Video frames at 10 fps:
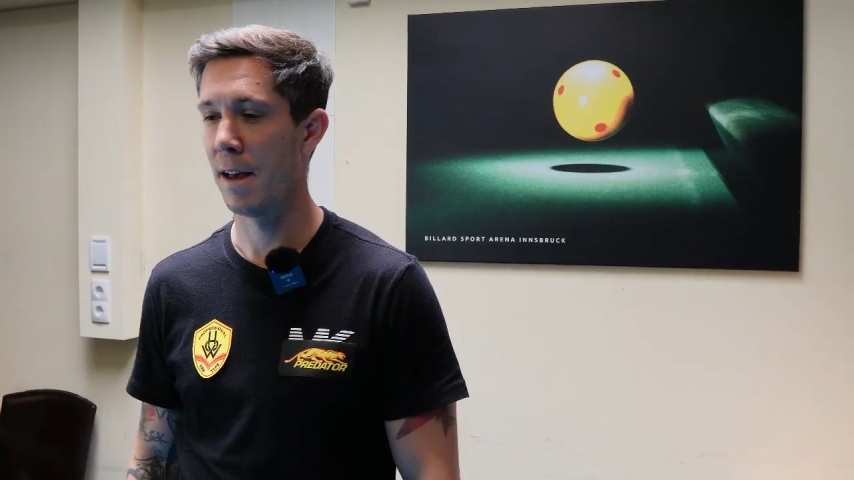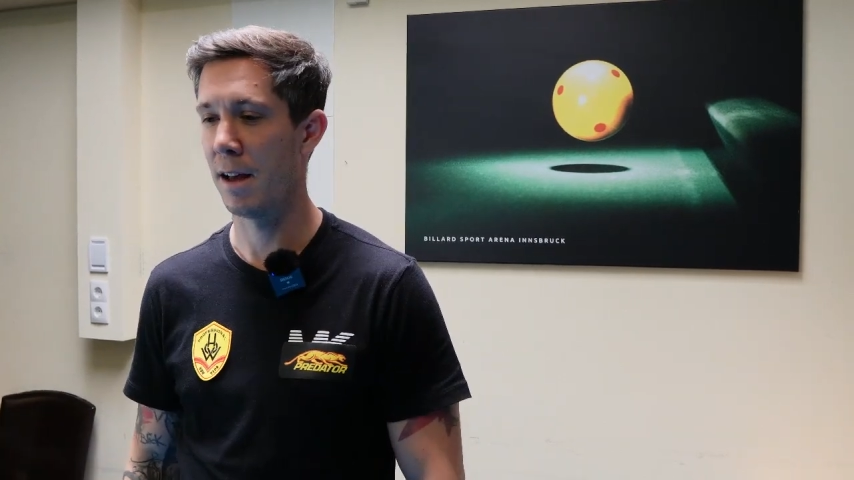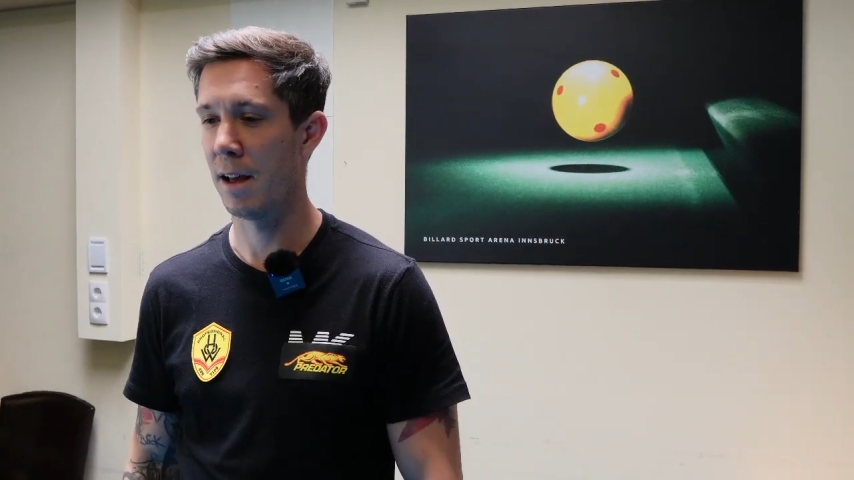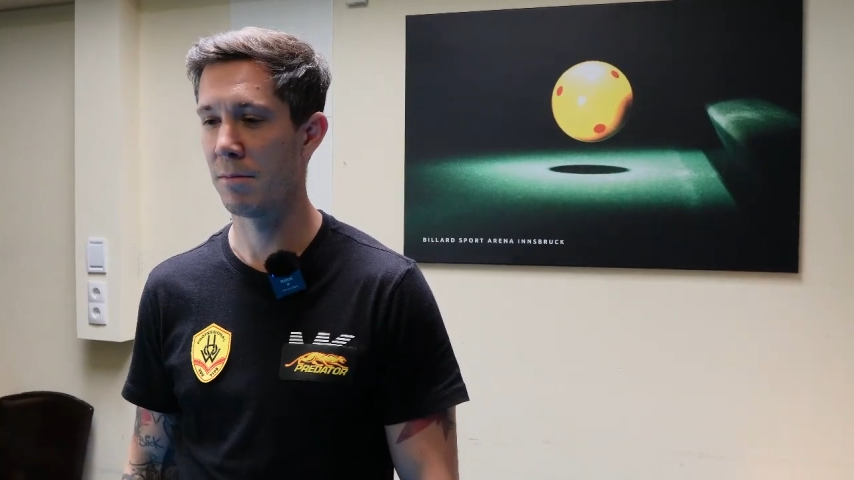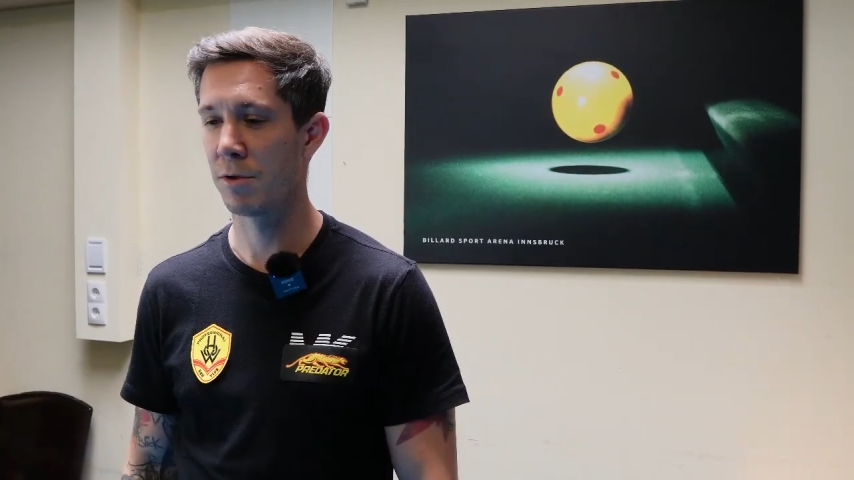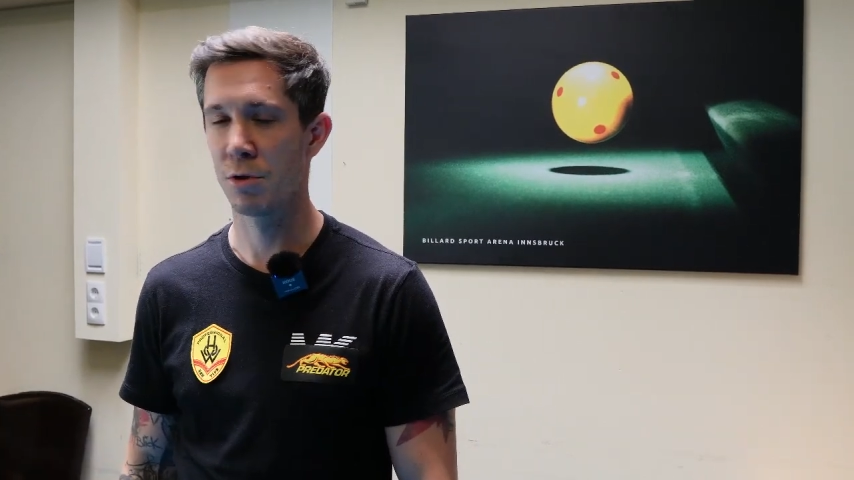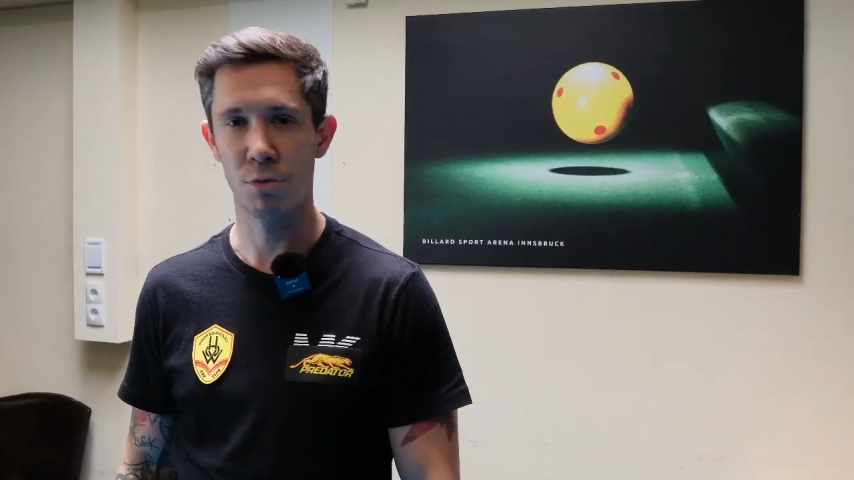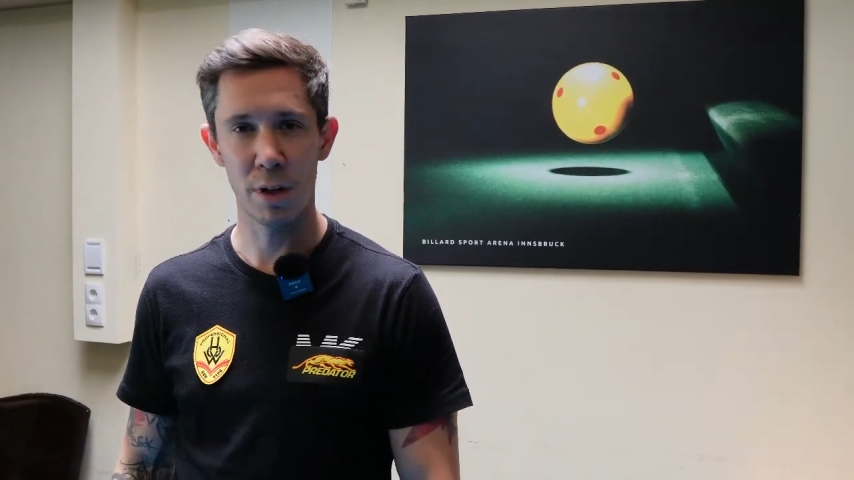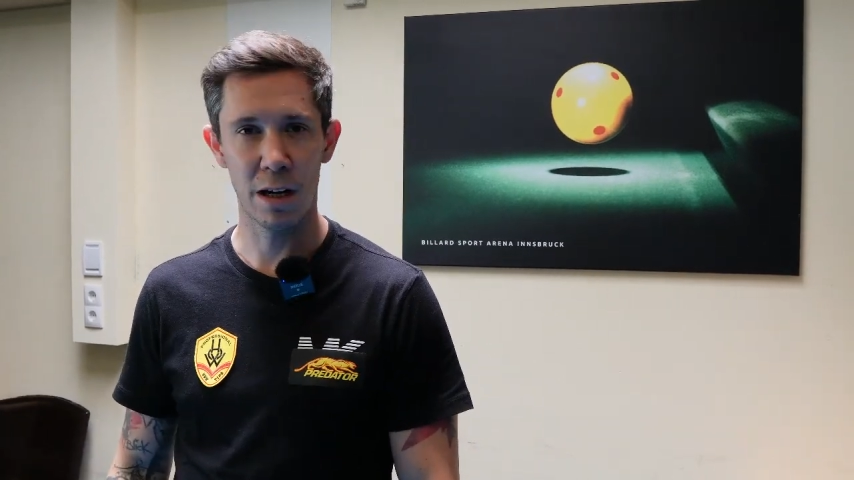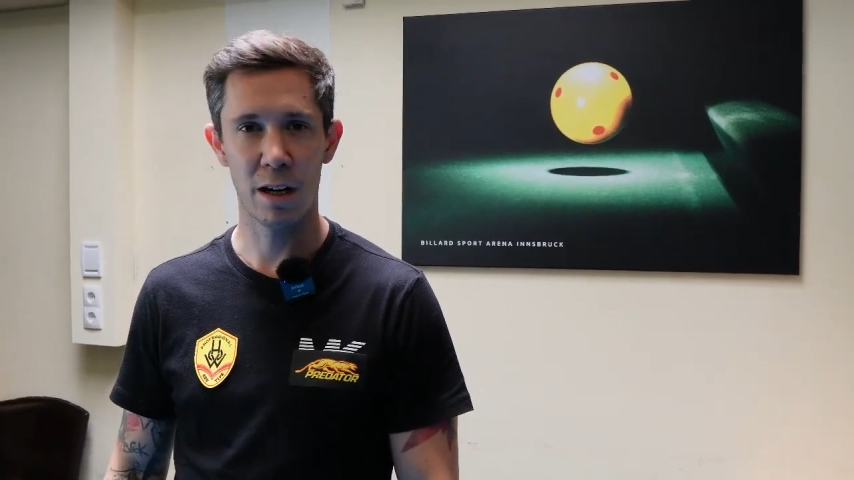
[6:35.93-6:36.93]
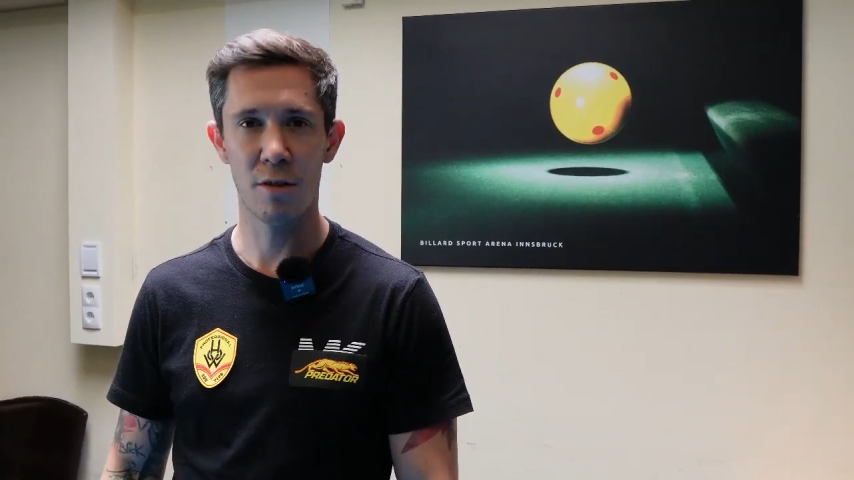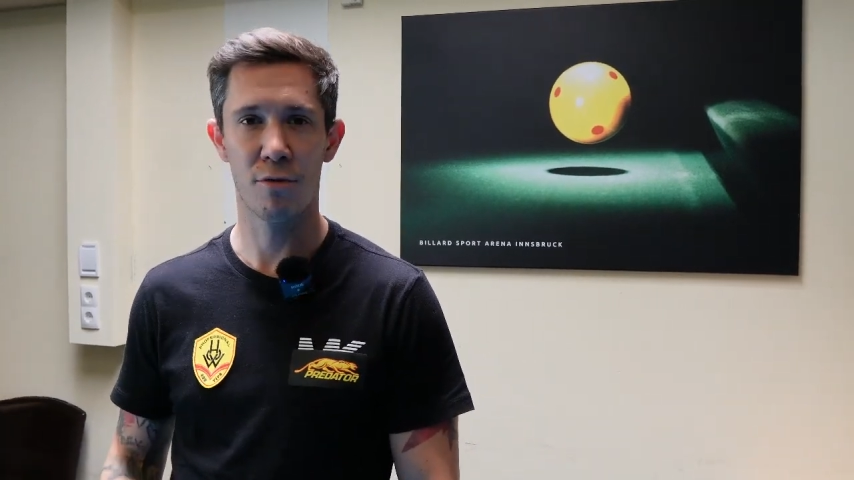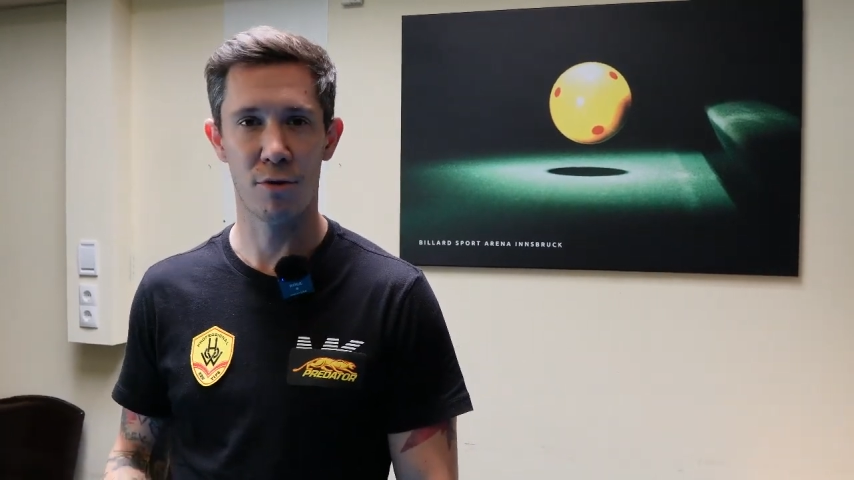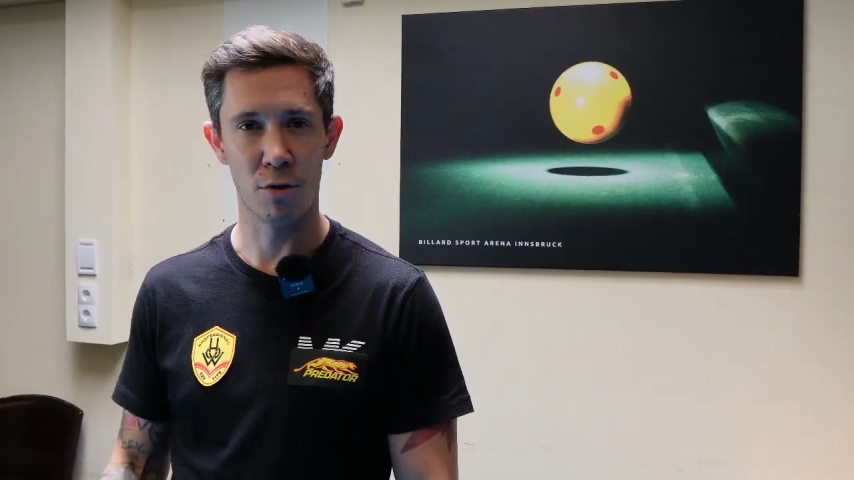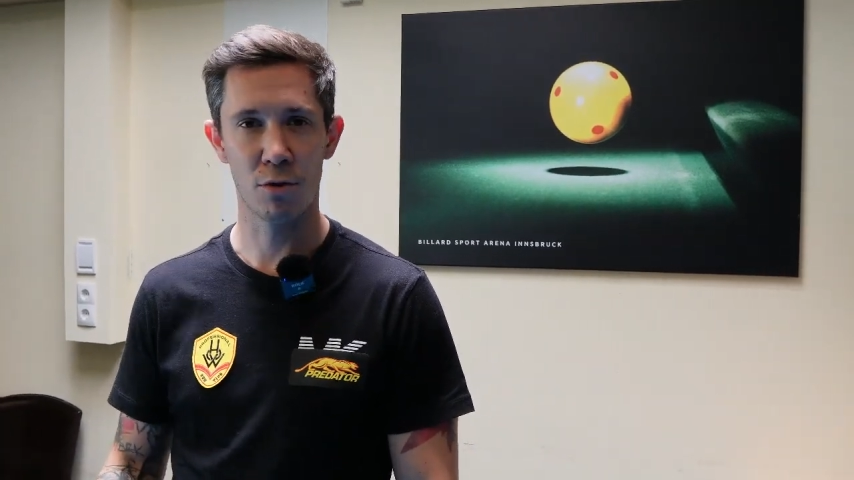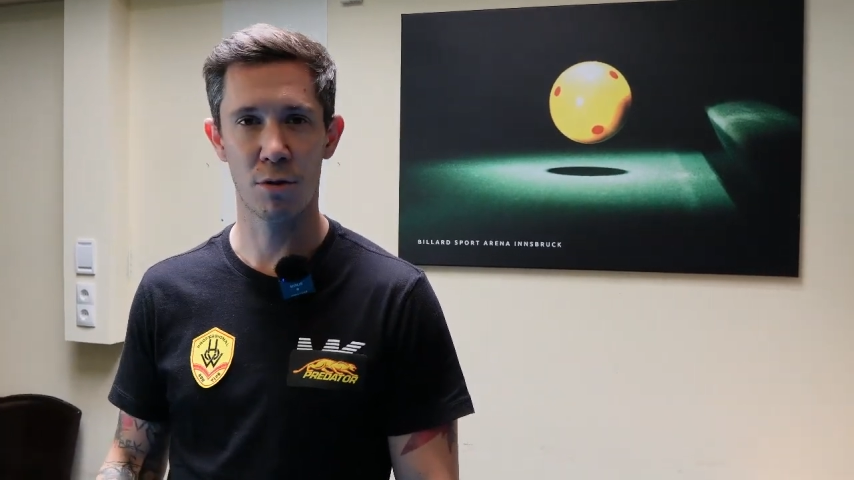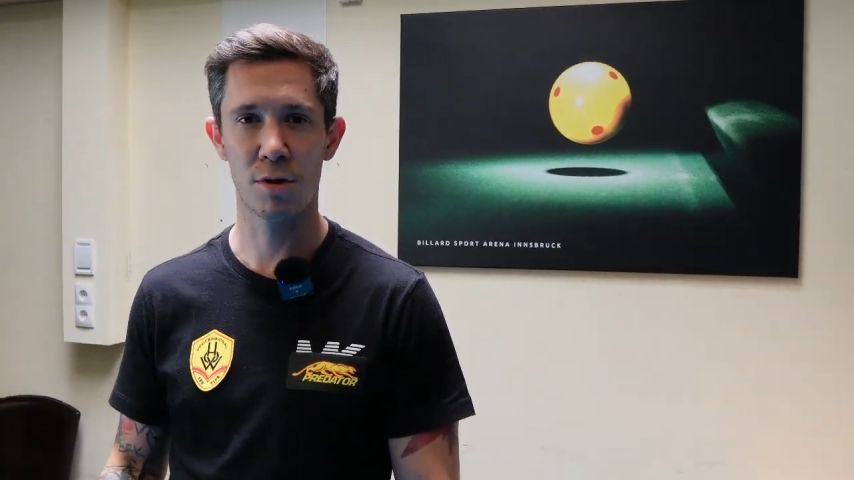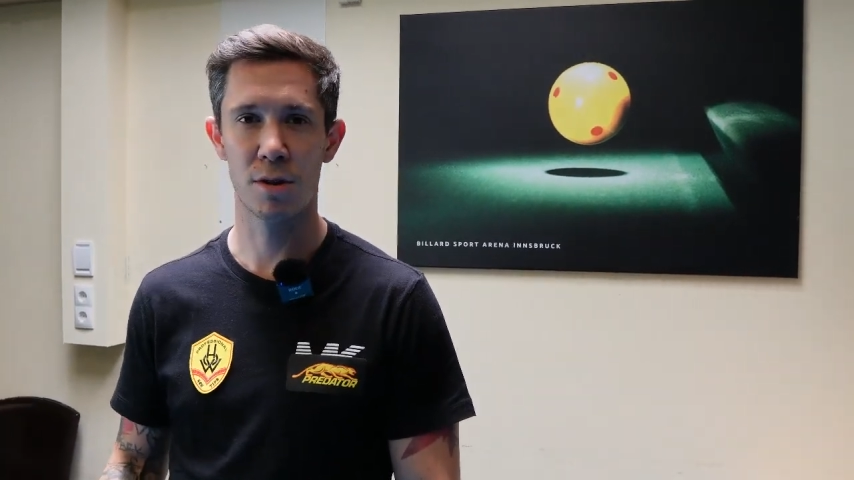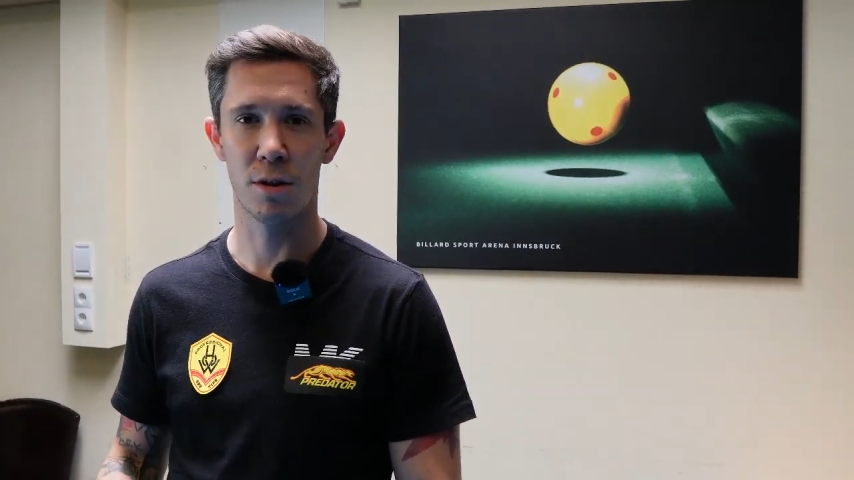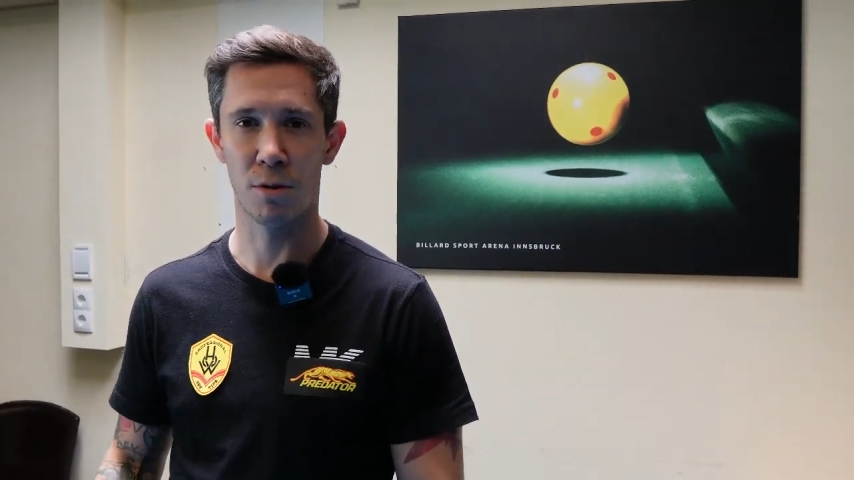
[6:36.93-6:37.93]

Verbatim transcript: um, to really focus